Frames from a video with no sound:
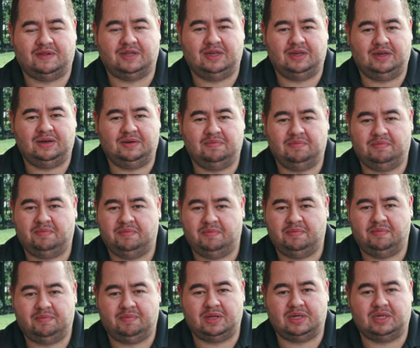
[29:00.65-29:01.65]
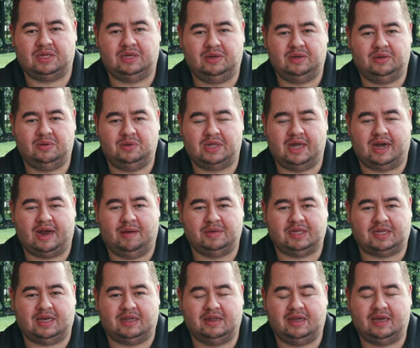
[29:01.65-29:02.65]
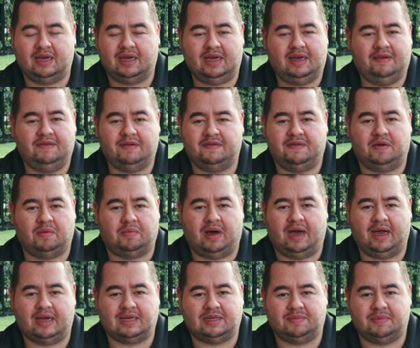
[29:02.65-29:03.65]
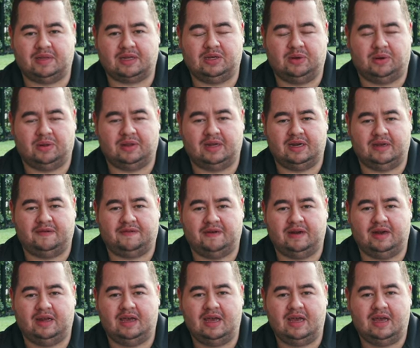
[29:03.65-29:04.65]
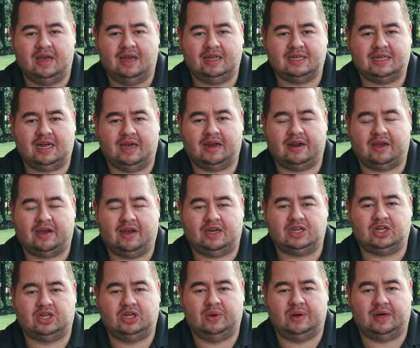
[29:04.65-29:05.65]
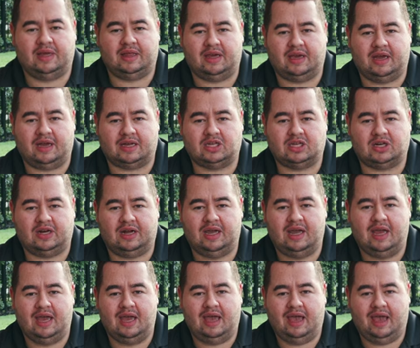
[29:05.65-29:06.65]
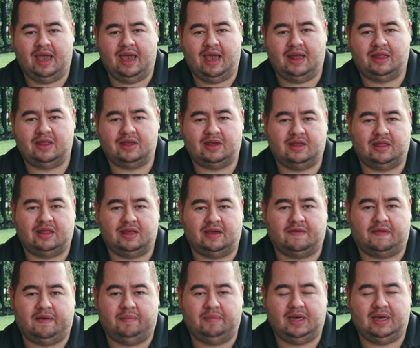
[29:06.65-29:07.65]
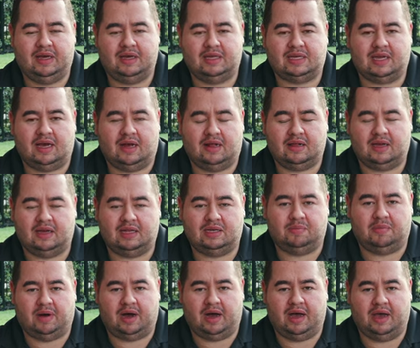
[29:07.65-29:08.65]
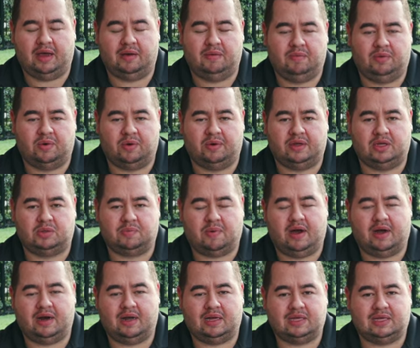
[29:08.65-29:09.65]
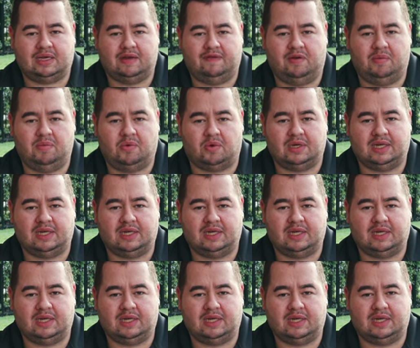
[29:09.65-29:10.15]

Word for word: to you, please do use that Amazon link, even if you're buying something totally different. It's not going to cost you anything extra. And the good thing for me is I'll get to buy more of these products, give you more